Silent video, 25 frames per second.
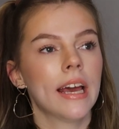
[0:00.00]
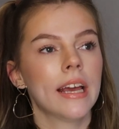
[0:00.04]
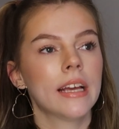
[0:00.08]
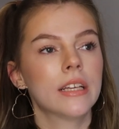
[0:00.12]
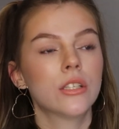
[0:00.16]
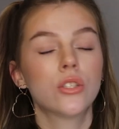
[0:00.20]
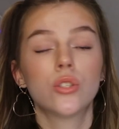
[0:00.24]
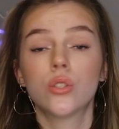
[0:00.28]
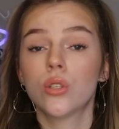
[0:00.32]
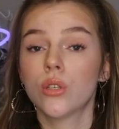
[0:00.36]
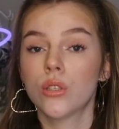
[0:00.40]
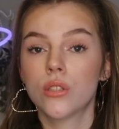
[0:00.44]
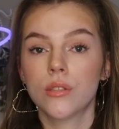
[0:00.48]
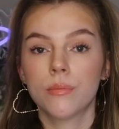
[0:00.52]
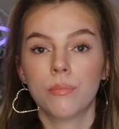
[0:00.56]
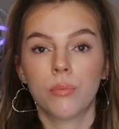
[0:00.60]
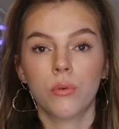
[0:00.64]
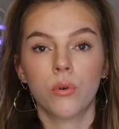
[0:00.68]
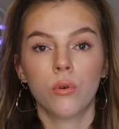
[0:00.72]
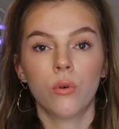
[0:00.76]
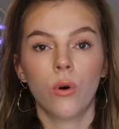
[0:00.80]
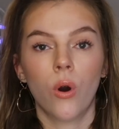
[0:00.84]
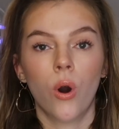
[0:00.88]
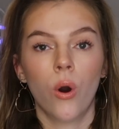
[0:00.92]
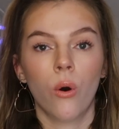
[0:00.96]

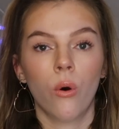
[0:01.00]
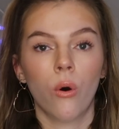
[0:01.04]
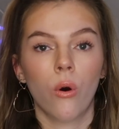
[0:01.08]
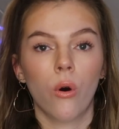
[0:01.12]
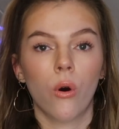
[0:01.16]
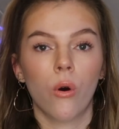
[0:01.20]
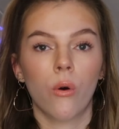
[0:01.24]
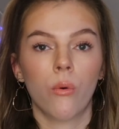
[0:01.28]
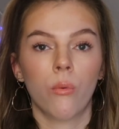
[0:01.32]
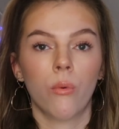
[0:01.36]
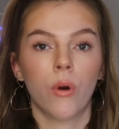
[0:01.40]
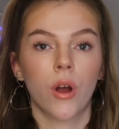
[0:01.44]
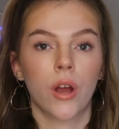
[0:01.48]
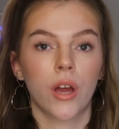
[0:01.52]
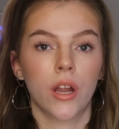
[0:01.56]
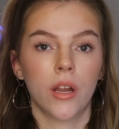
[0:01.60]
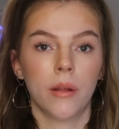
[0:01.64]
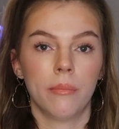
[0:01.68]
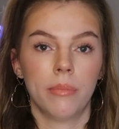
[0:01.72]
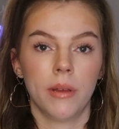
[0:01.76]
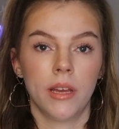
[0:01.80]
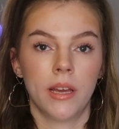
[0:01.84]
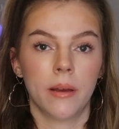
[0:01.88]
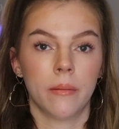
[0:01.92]
suitable or were going to be